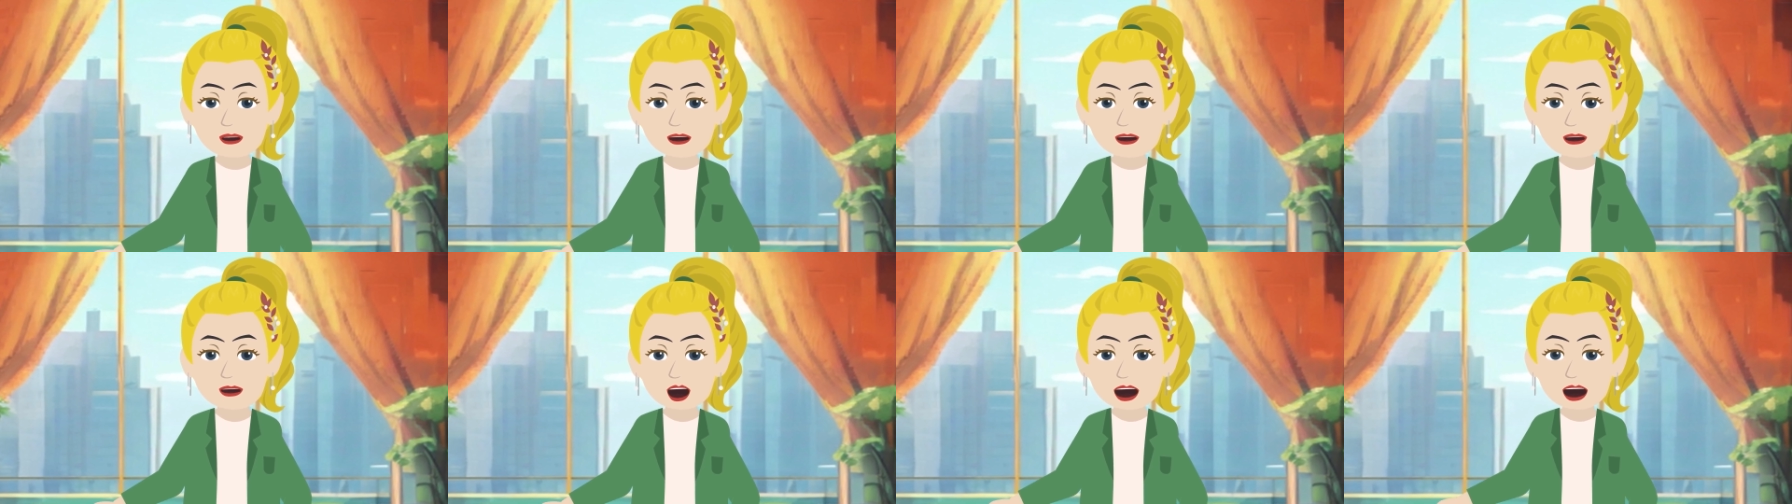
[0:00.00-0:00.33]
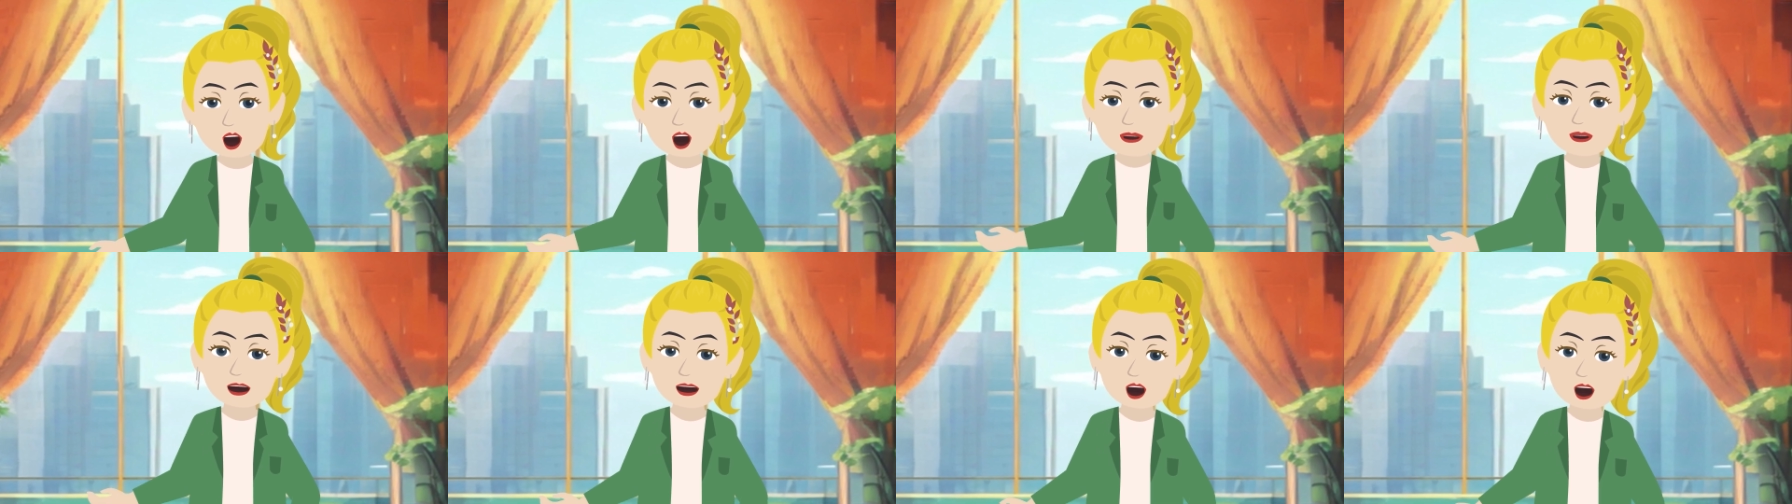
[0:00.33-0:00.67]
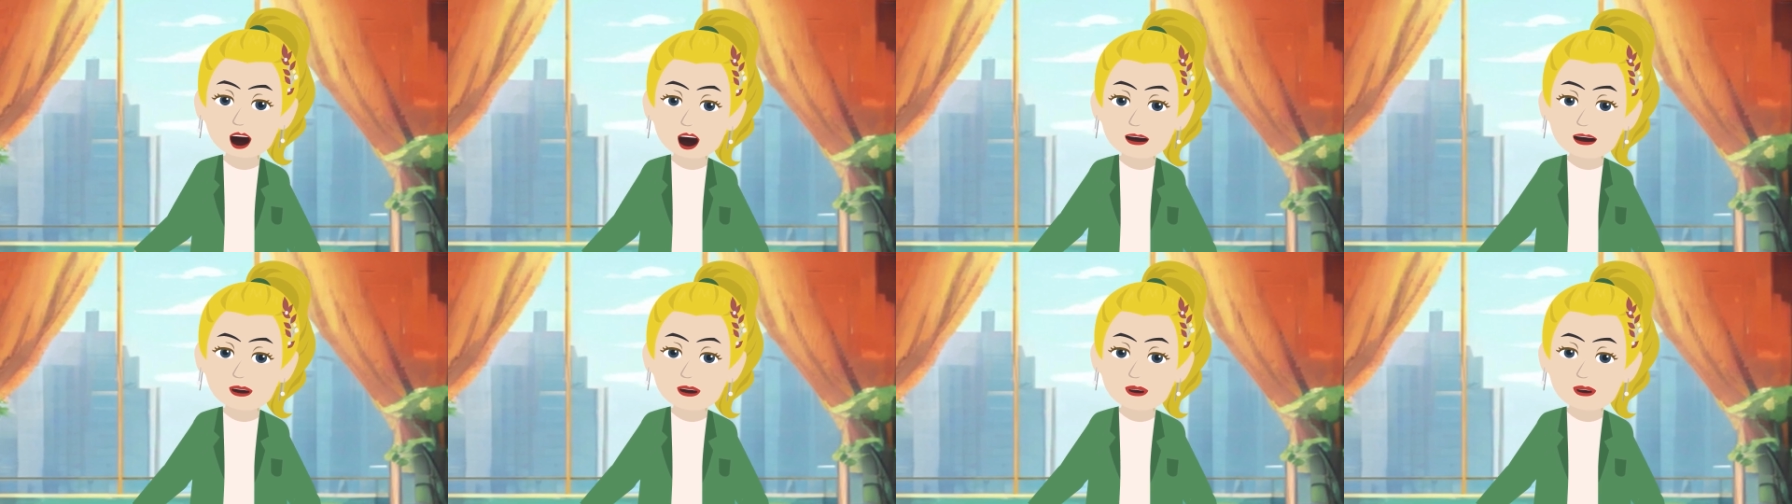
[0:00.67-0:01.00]
Science of
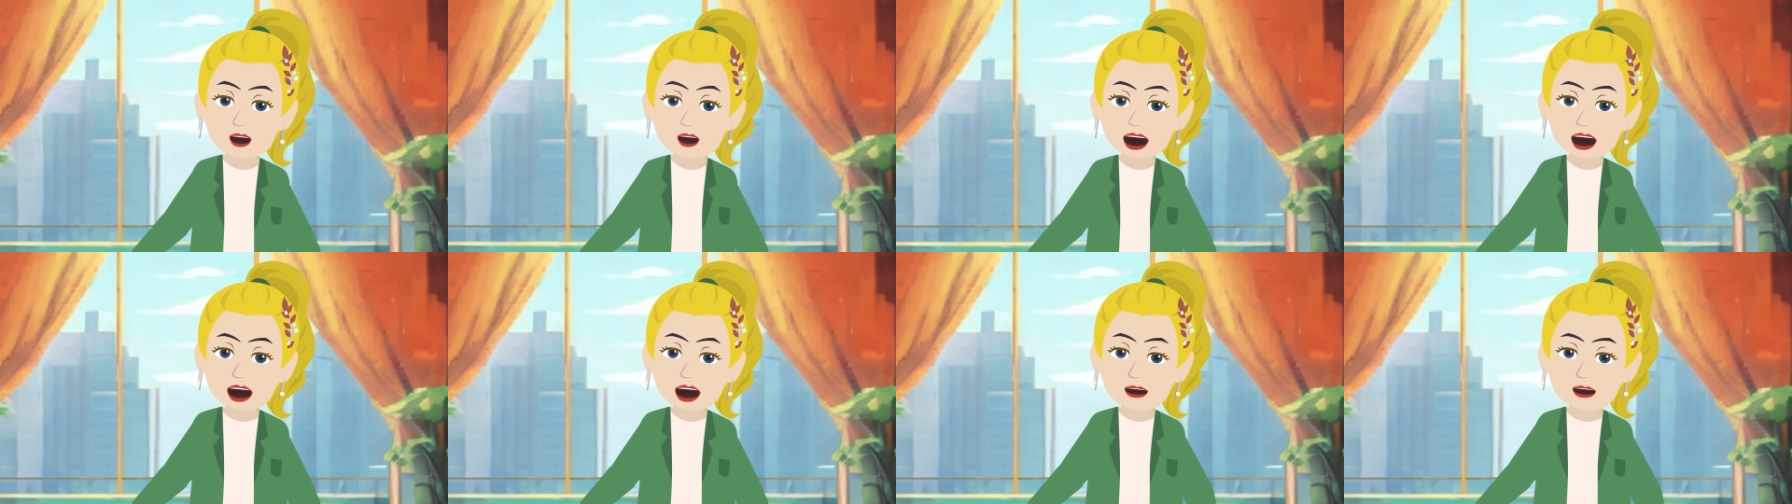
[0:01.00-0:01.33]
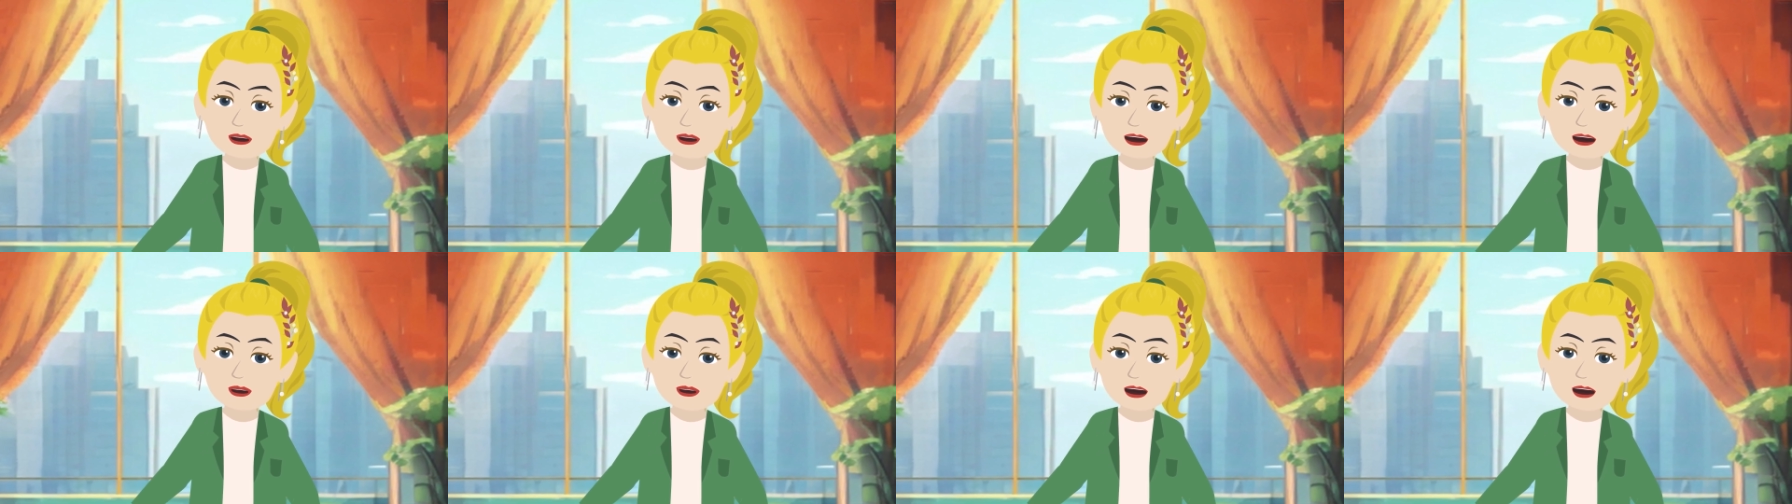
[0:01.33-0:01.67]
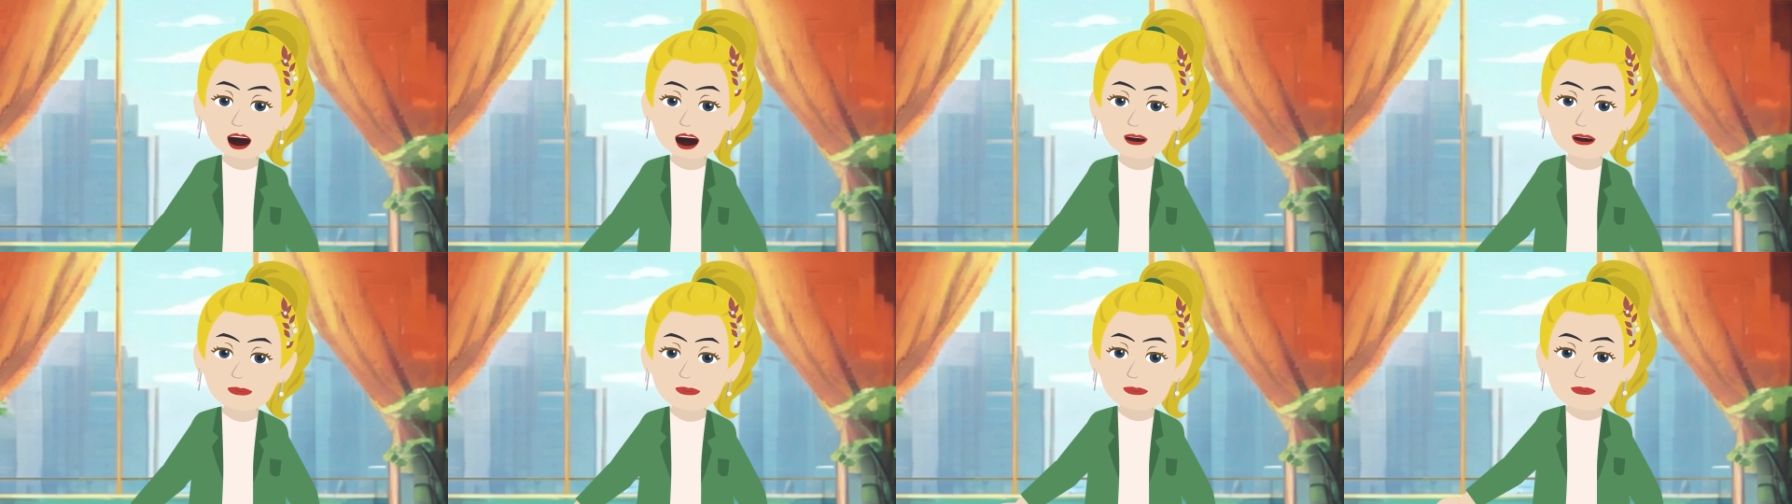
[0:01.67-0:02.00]
deliberate creation,
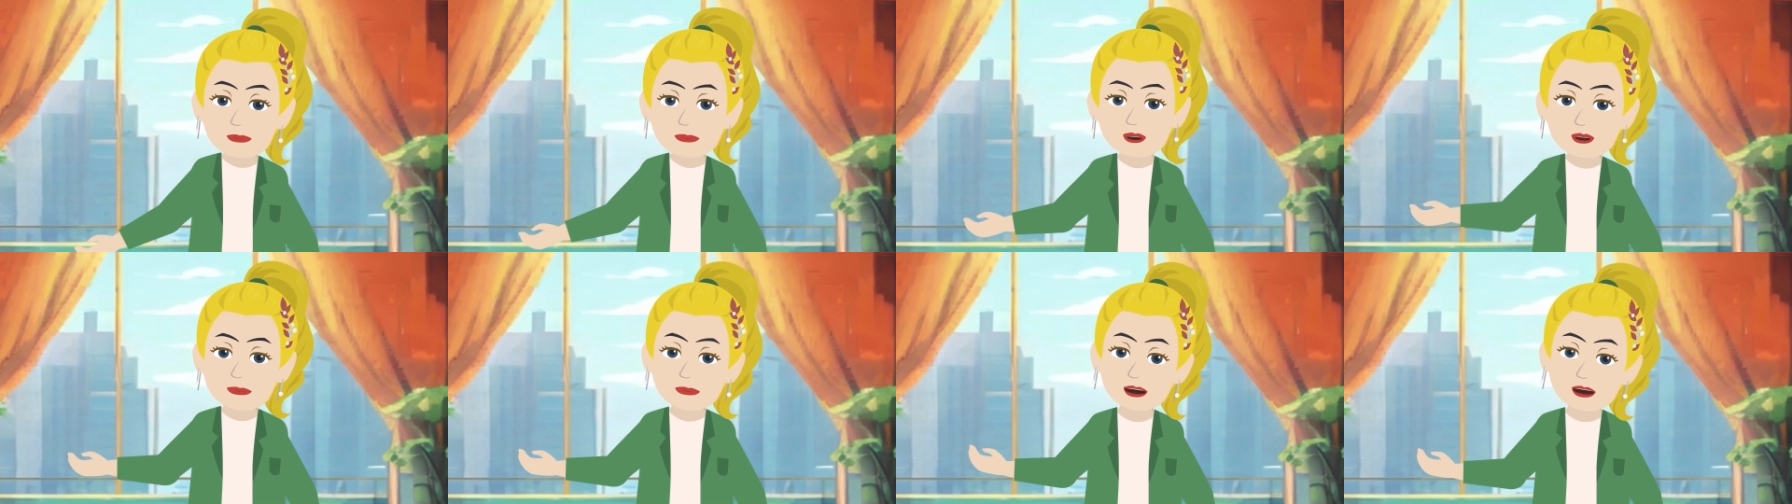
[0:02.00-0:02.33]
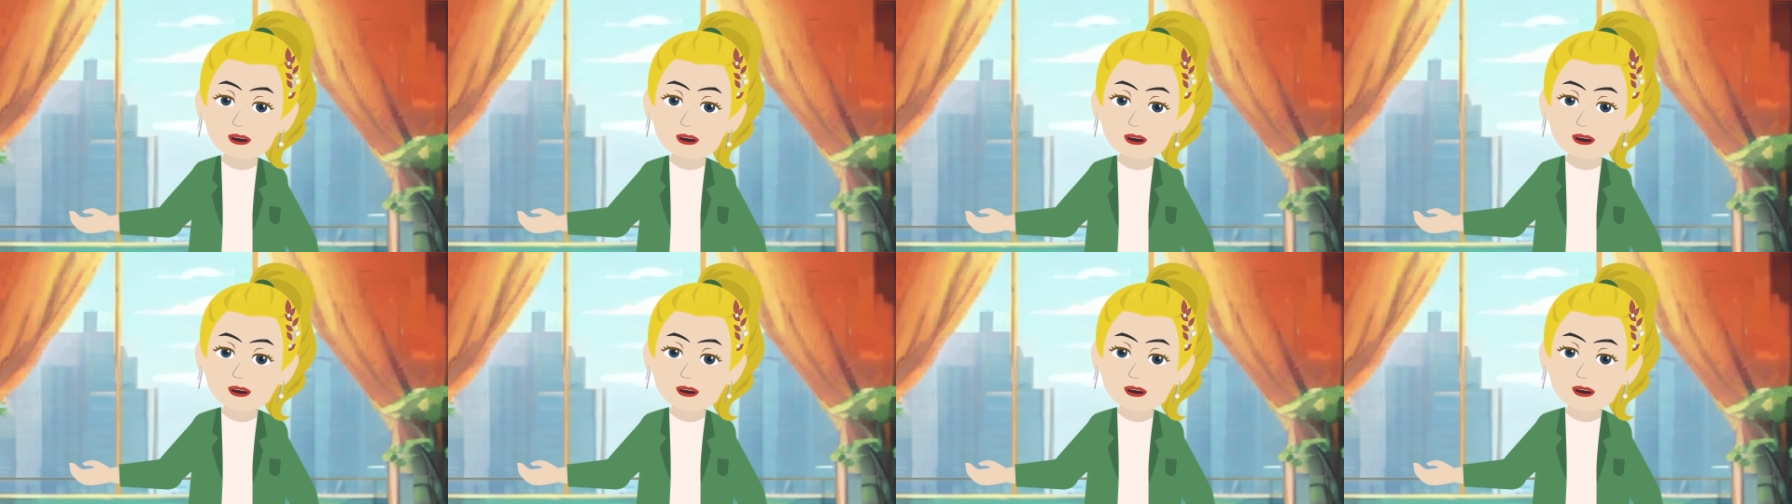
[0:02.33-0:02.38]
yes.